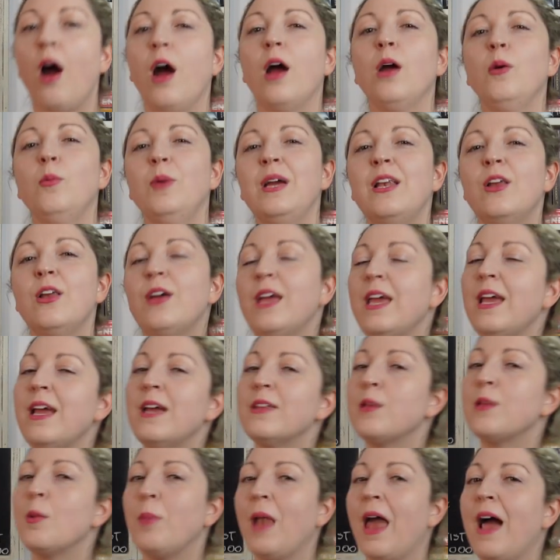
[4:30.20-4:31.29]
are we looking
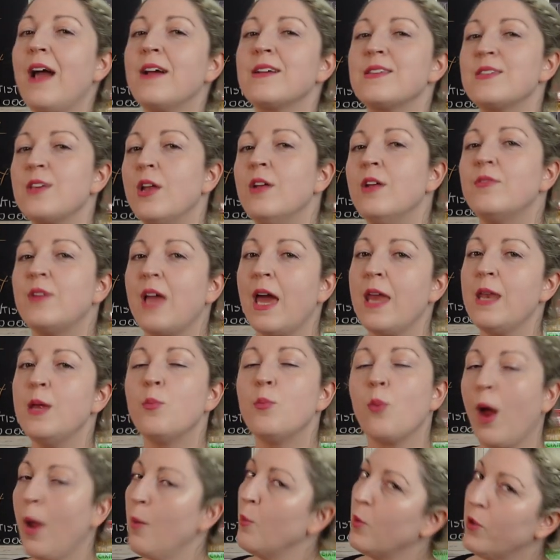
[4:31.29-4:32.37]
at the black sun of Giedi
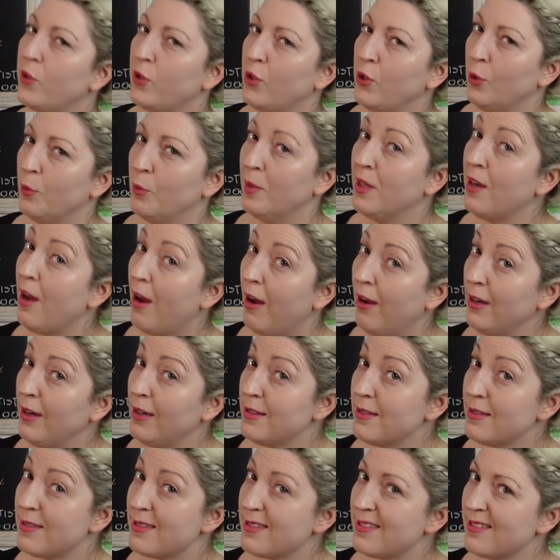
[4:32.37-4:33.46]
Prime with human
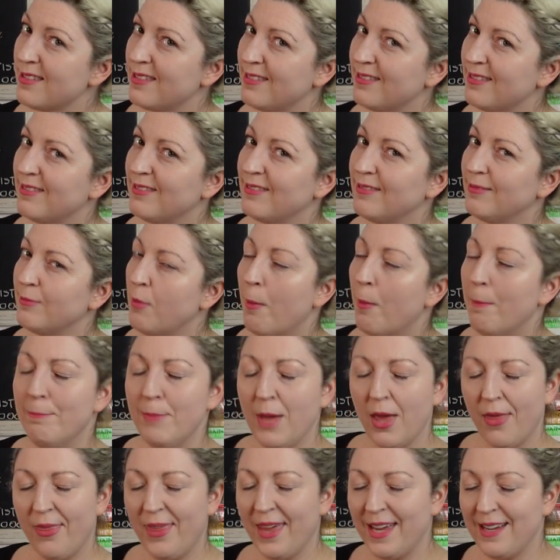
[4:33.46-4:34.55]
eyes?
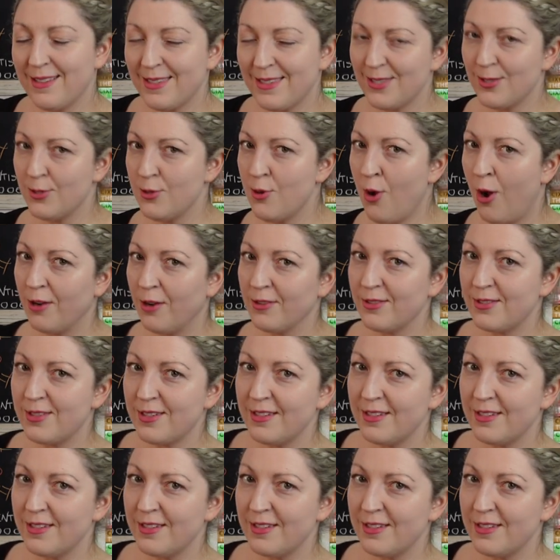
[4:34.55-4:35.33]
Methinks not.